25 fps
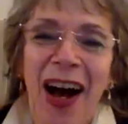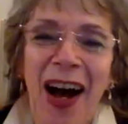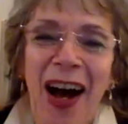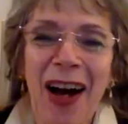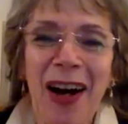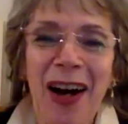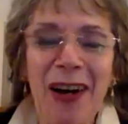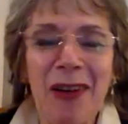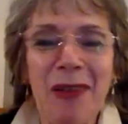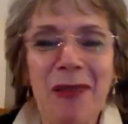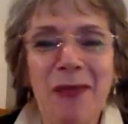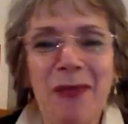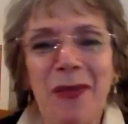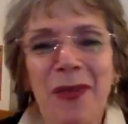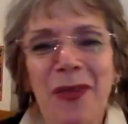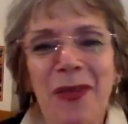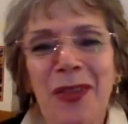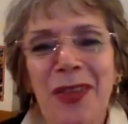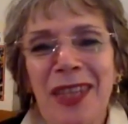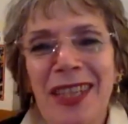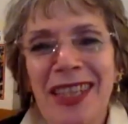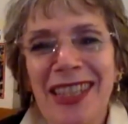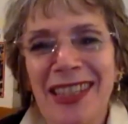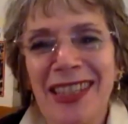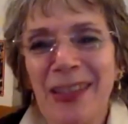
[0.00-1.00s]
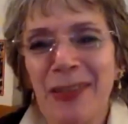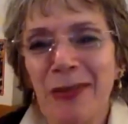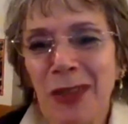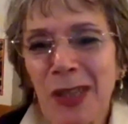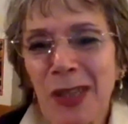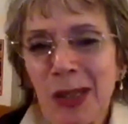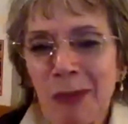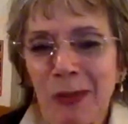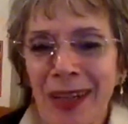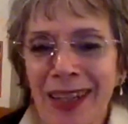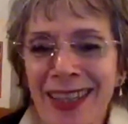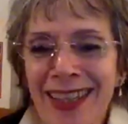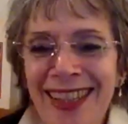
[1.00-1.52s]
um, the
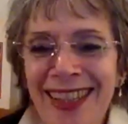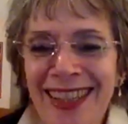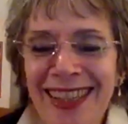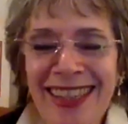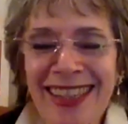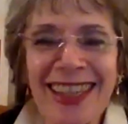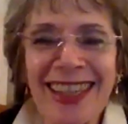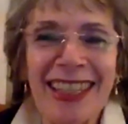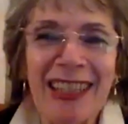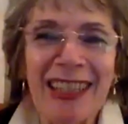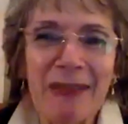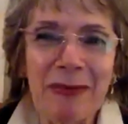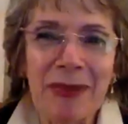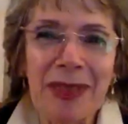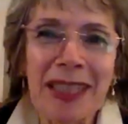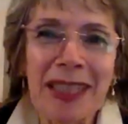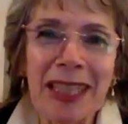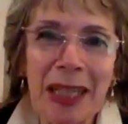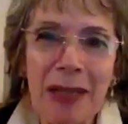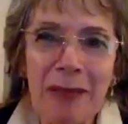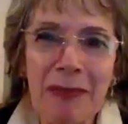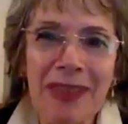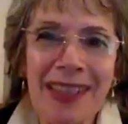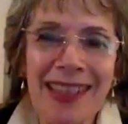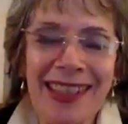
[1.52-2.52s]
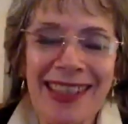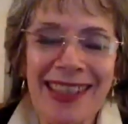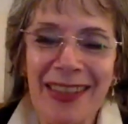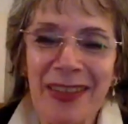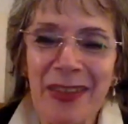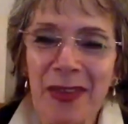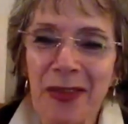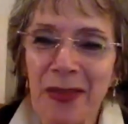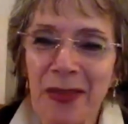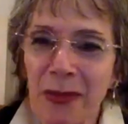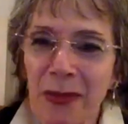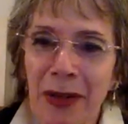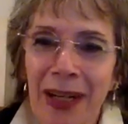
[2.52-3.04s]
responses that have been coming
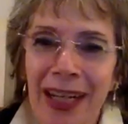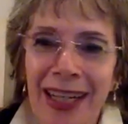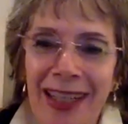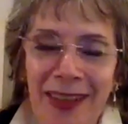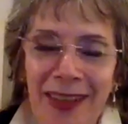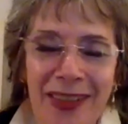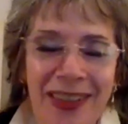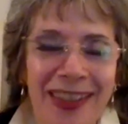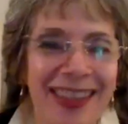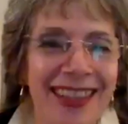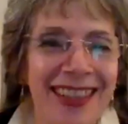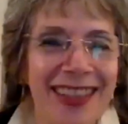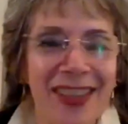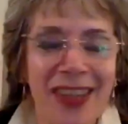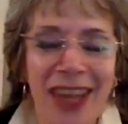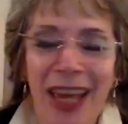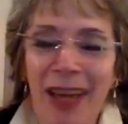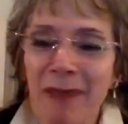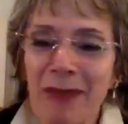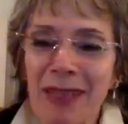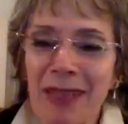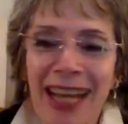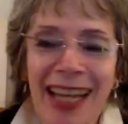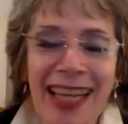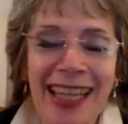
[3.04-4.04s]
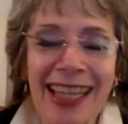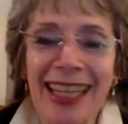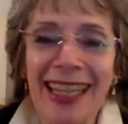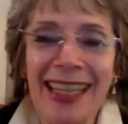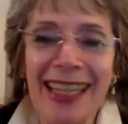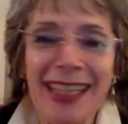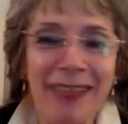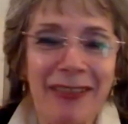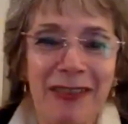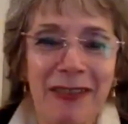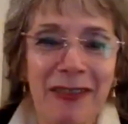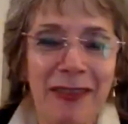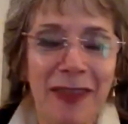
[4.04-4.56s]
in throughout, which I mean, I
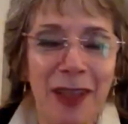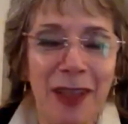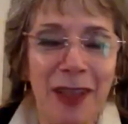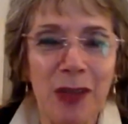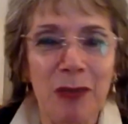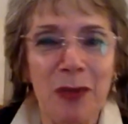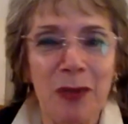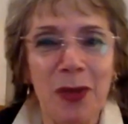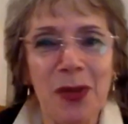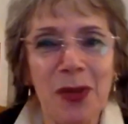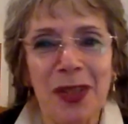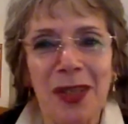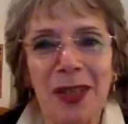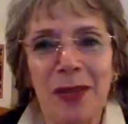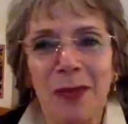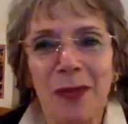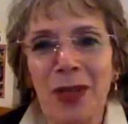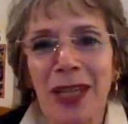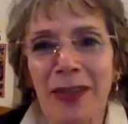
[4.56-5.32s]
can't even follow most of them.